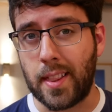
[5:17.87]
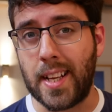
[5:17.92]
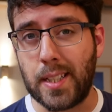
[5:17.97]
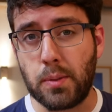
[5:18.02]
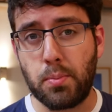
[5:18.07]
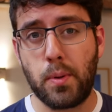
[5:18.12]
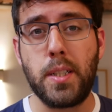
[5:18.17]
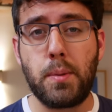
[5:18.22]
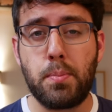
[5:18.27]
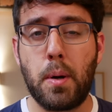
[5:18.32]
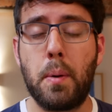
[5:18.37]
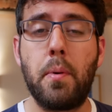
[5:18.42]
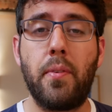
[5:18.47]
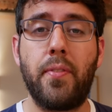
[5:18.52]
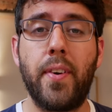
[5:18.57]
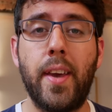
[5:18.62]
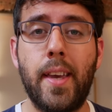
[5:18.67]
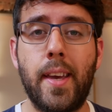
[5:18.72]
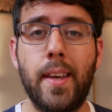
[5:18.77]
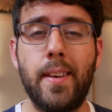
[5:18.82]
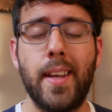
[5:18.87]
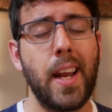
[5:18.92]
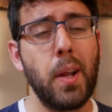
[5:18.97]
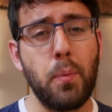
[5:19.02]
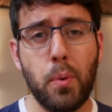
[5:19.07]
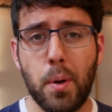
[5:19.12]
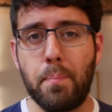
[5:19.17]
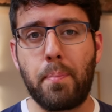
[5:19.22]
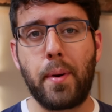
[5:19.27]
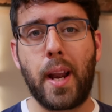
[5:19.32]
That's what he's probably be thinking. And
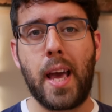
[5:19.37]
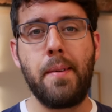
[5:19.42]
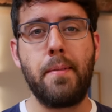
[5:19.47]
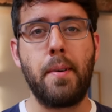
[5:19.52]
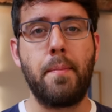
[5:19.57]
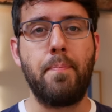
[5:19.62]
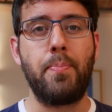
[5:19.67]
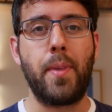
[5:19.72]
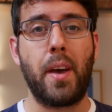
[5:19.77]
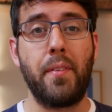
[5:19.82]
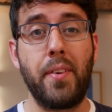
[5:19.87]
I wouldn't blame him.